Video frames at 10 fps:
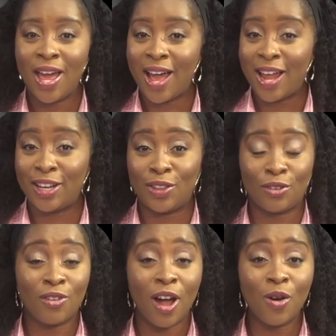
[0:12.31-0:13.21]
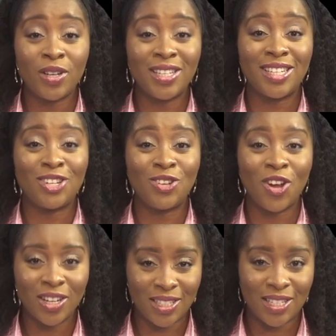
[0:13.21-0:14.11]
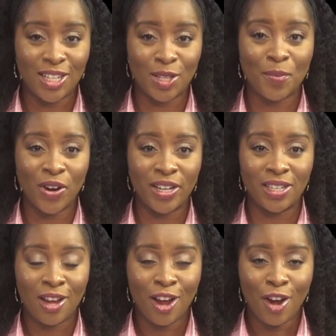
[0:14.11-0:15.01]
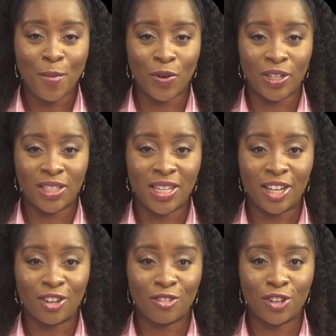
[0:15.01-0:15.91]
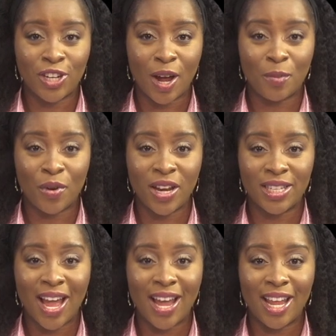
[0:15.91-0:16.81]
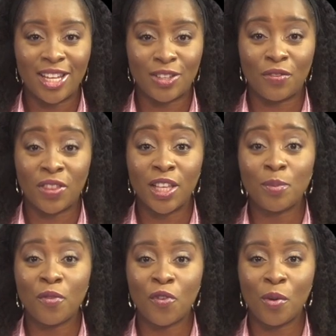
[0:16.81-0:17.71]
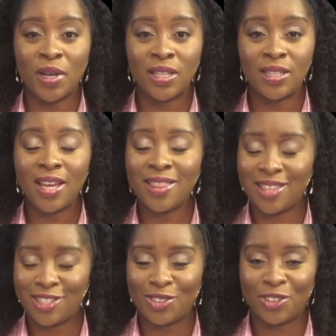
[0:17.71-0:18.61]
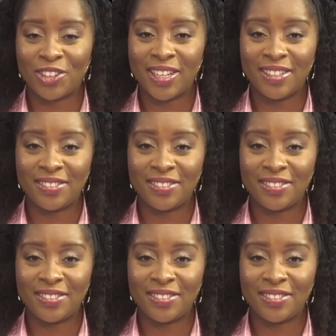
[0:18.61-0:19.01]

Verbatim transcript: and the crowd did not disappoint. Reporter Tanikah Cruickshank brings highlights of this performance in this story.